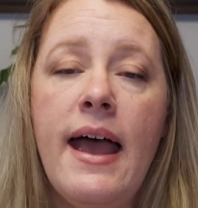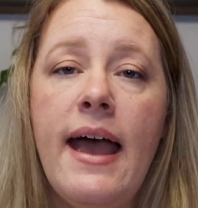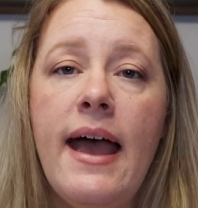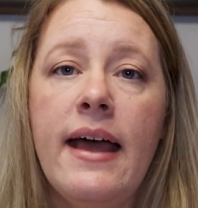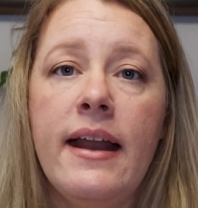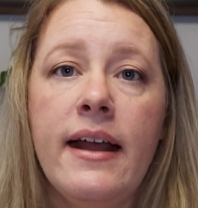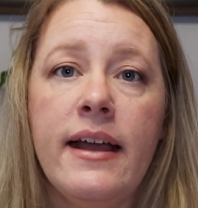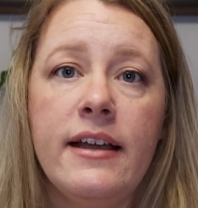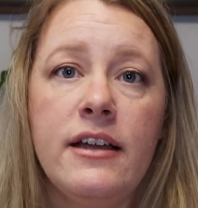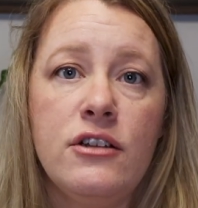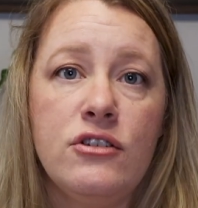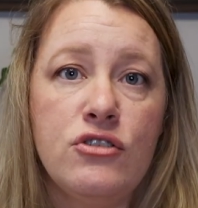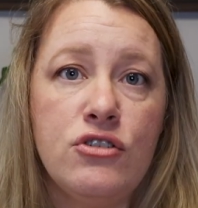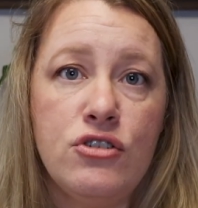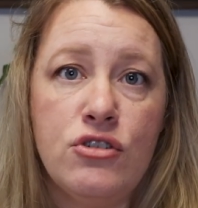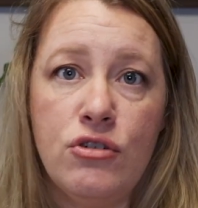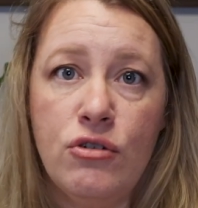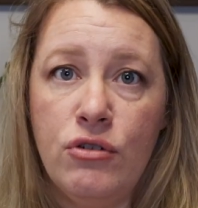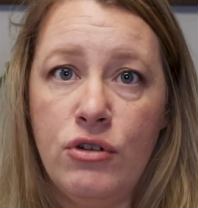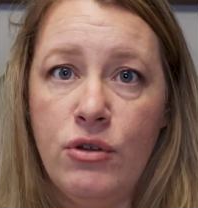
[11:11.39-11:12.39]
And I can
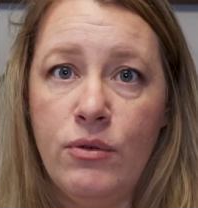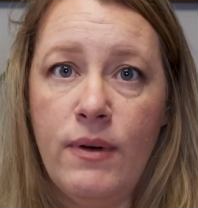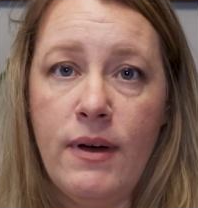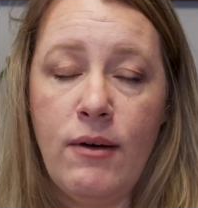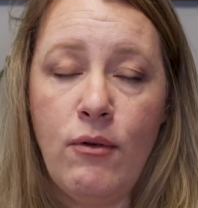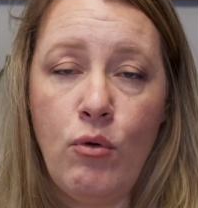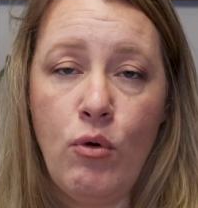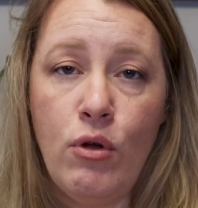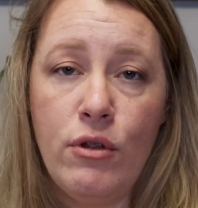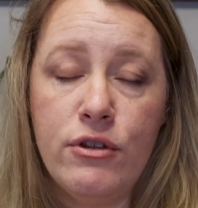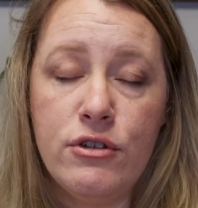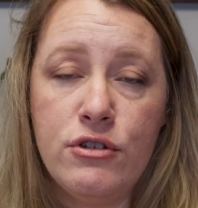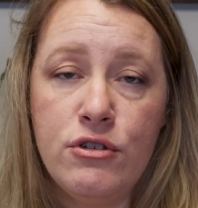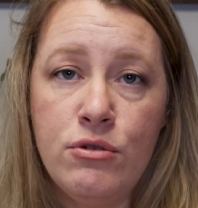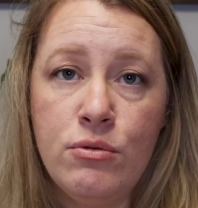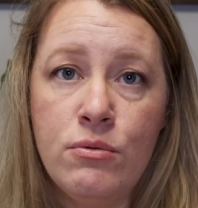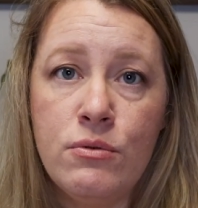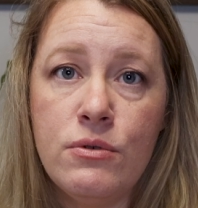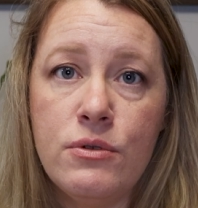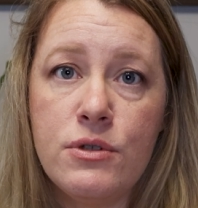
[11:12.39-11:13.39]
show you how all the
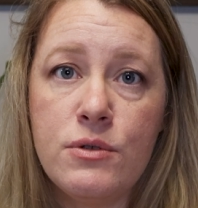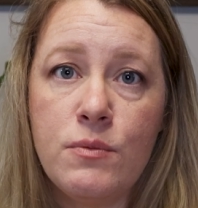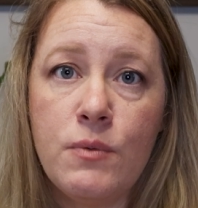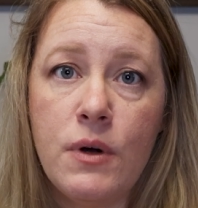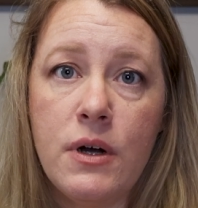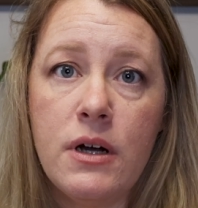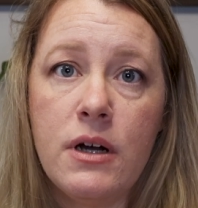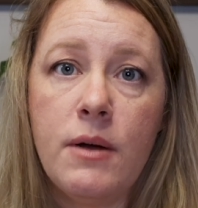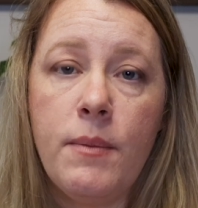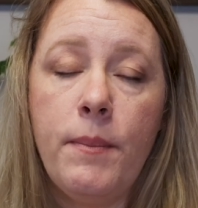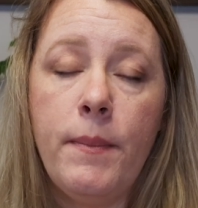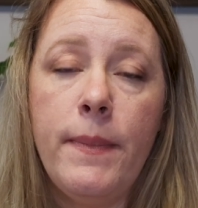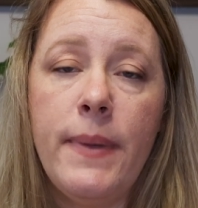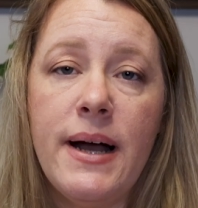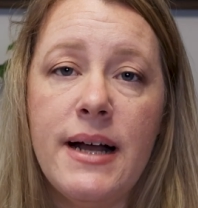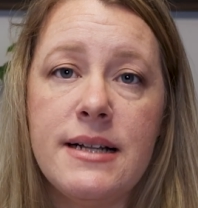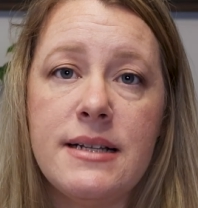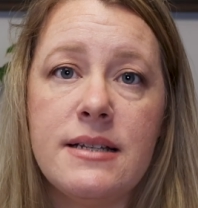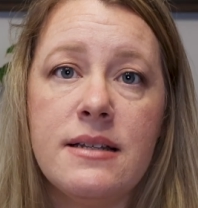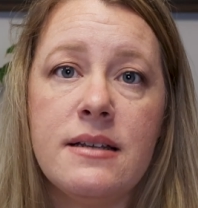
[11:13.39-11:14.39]
tools work,
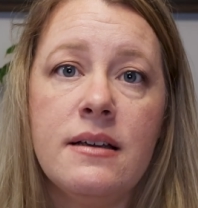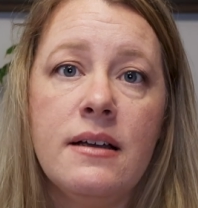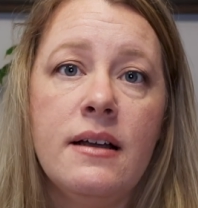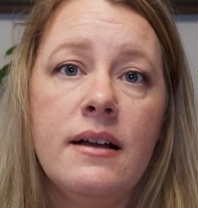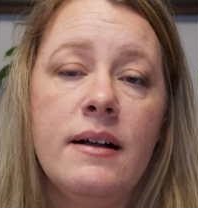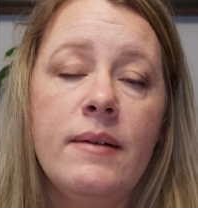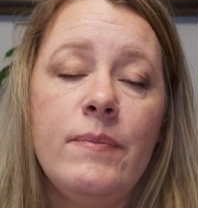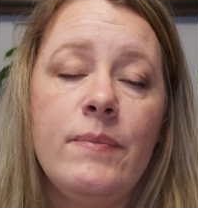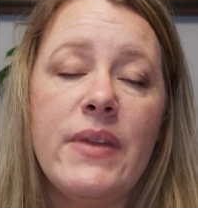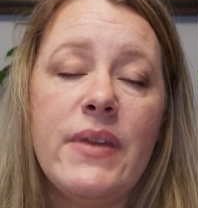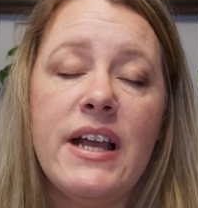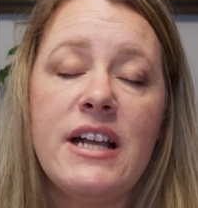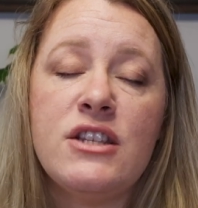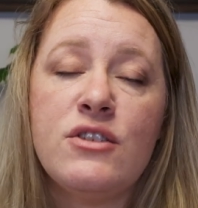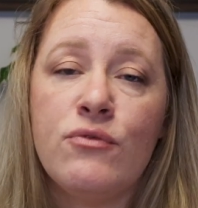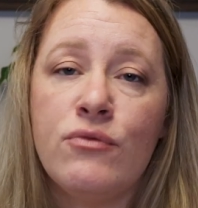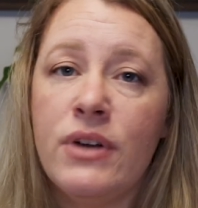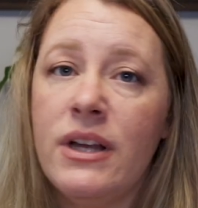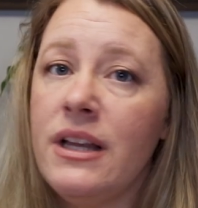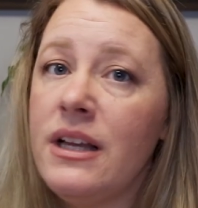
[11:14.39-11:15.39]
but
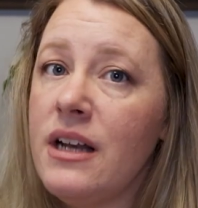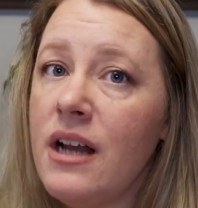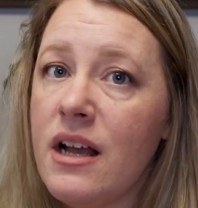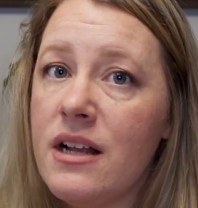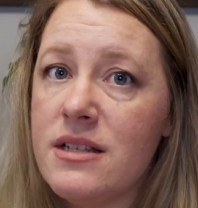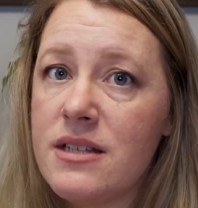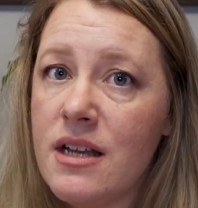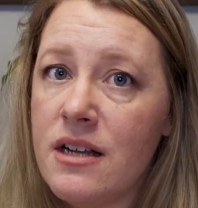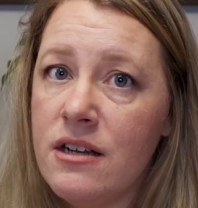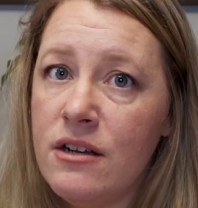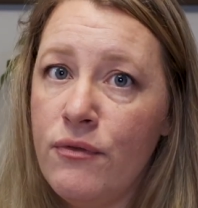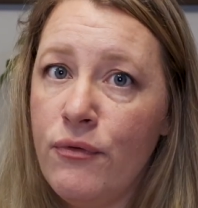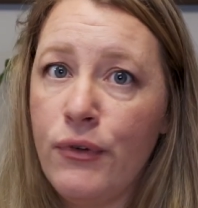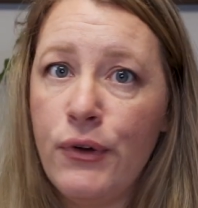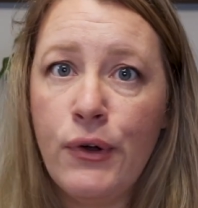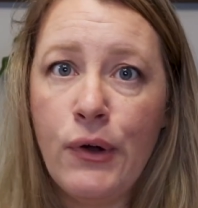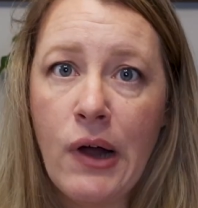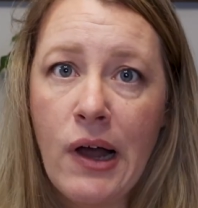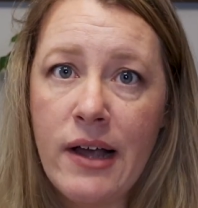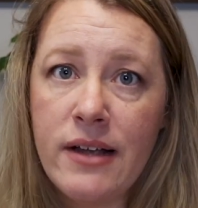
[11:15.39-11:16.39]
it's really not intended
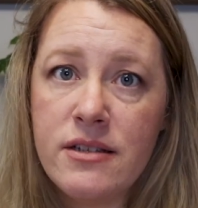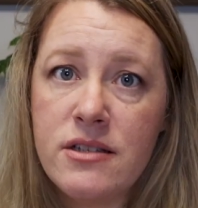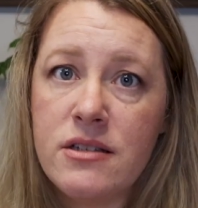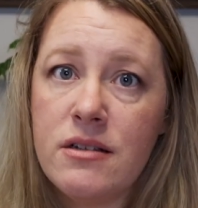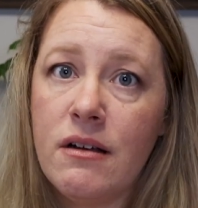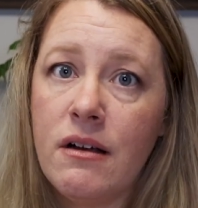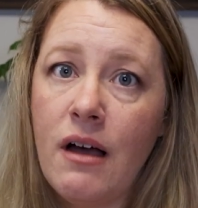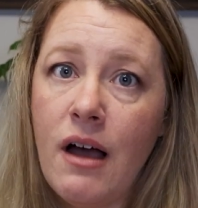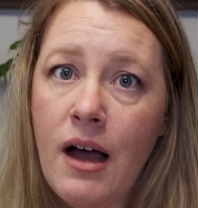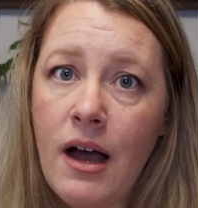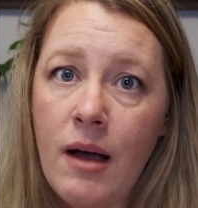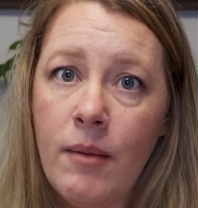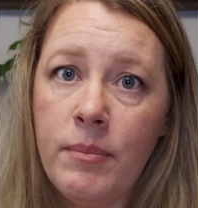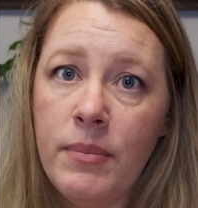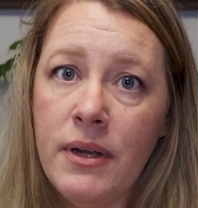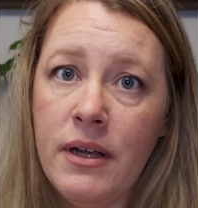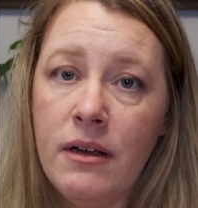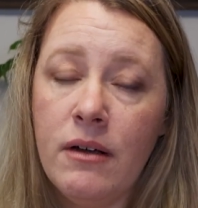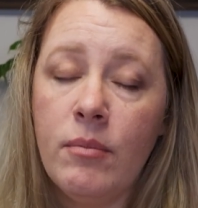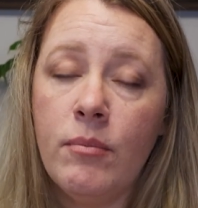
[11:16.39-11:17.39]
for you guys to
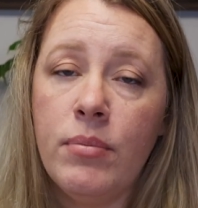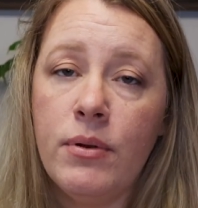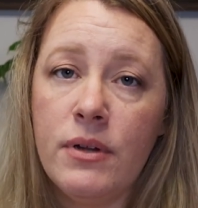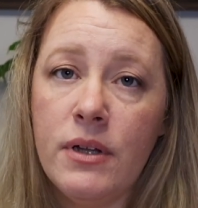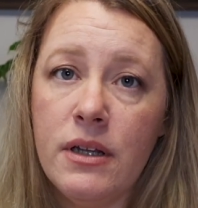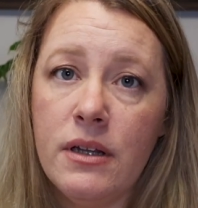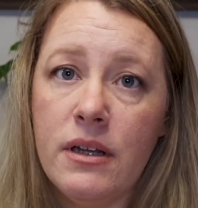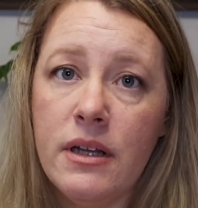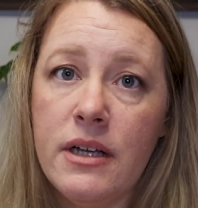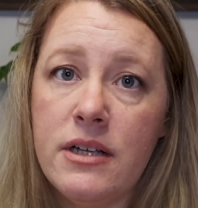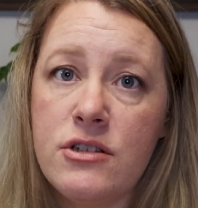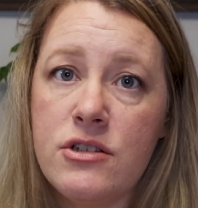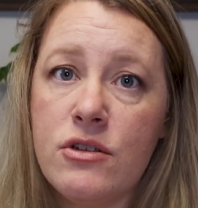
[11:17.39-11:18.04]
copy completely.